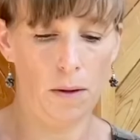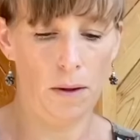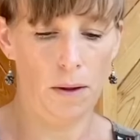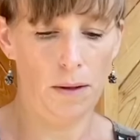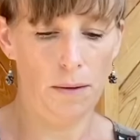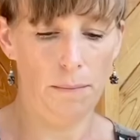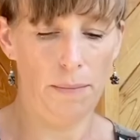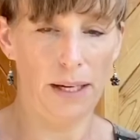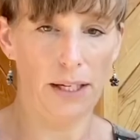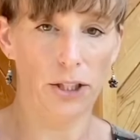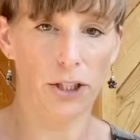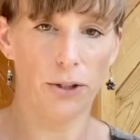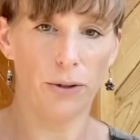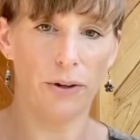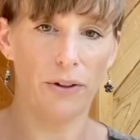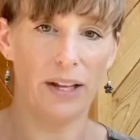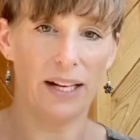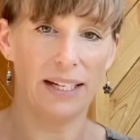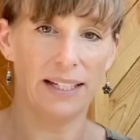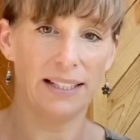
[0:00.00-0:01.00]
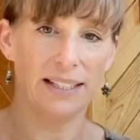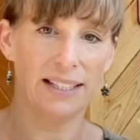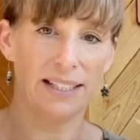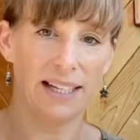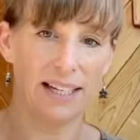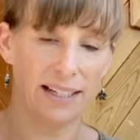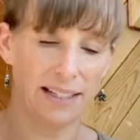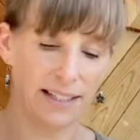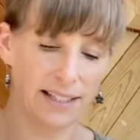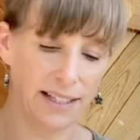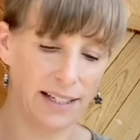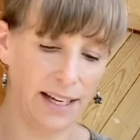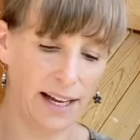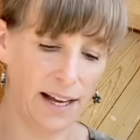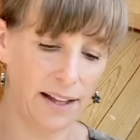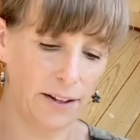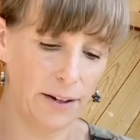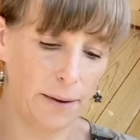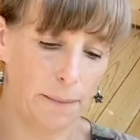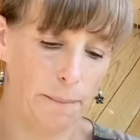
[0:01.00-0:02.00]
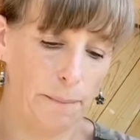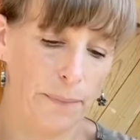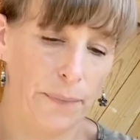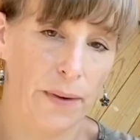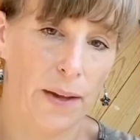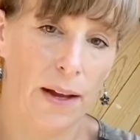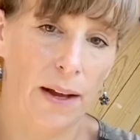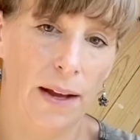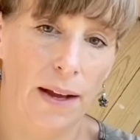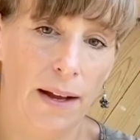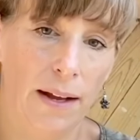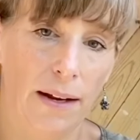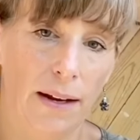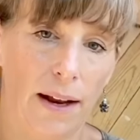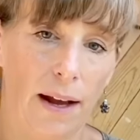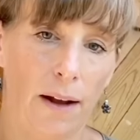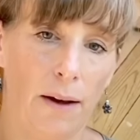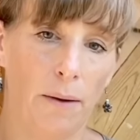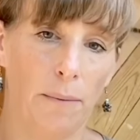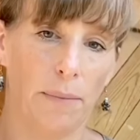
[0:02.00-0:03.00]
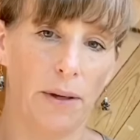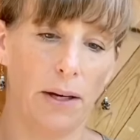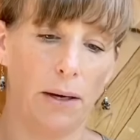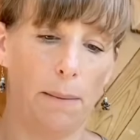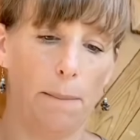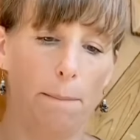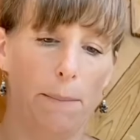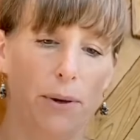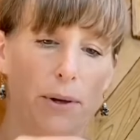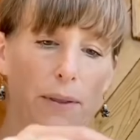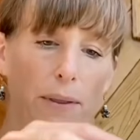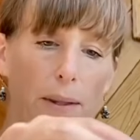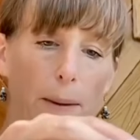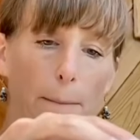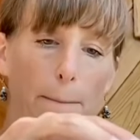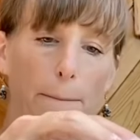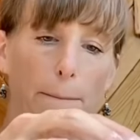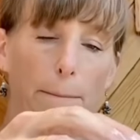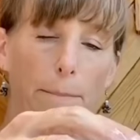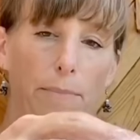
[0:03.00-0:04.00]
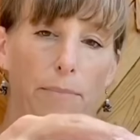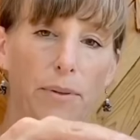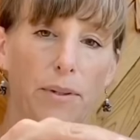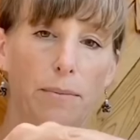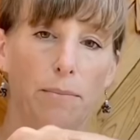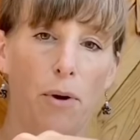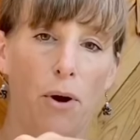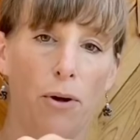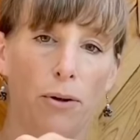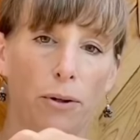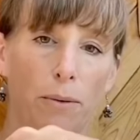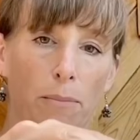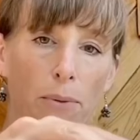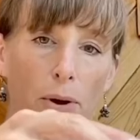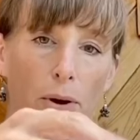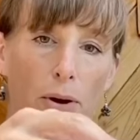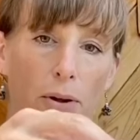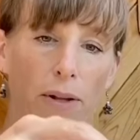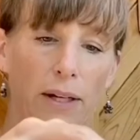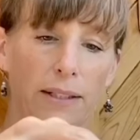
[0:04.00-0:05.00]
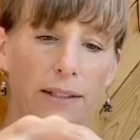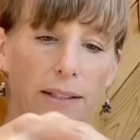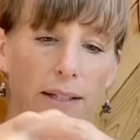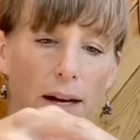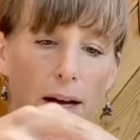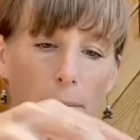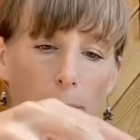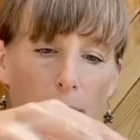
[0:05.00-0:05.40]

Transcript: make sure that it stays together. Now I'm gonna put the smaller ball on top of the